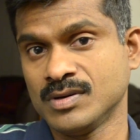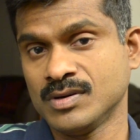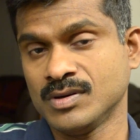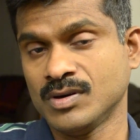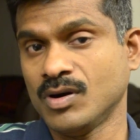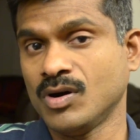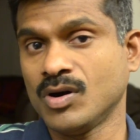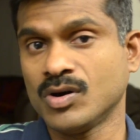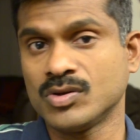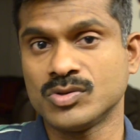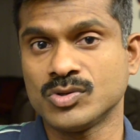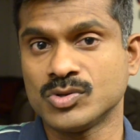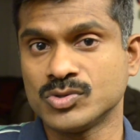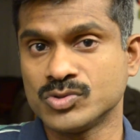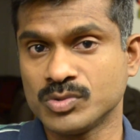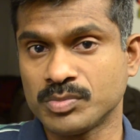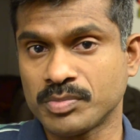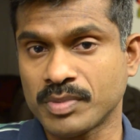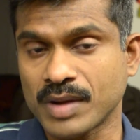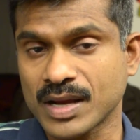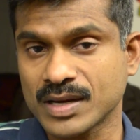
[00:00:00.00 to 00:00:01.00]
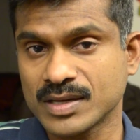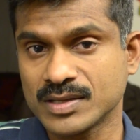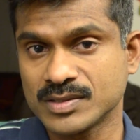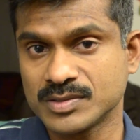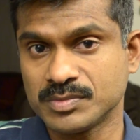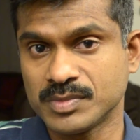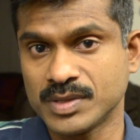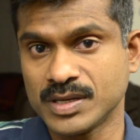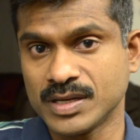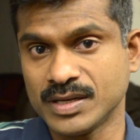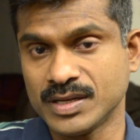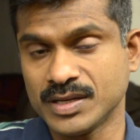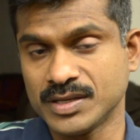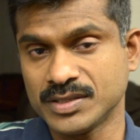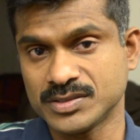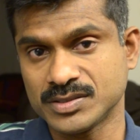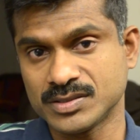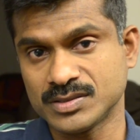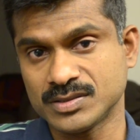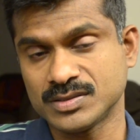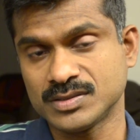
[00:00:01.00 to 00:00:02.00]
or those who practice
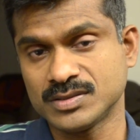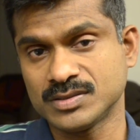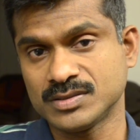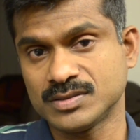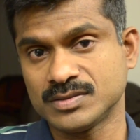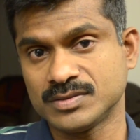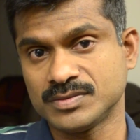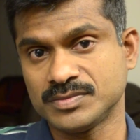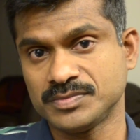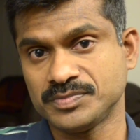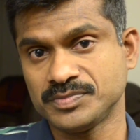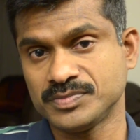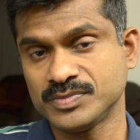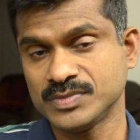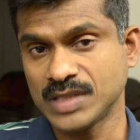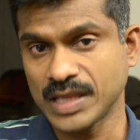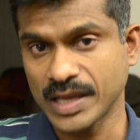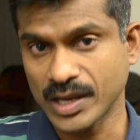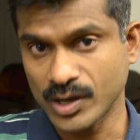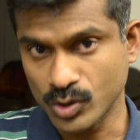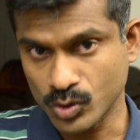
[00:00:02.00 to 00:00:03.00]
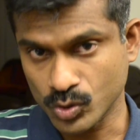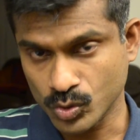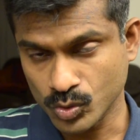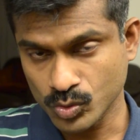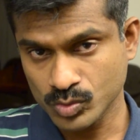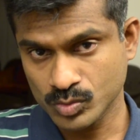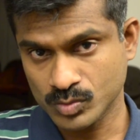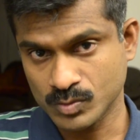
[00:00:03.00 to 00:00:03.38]
meditations, they know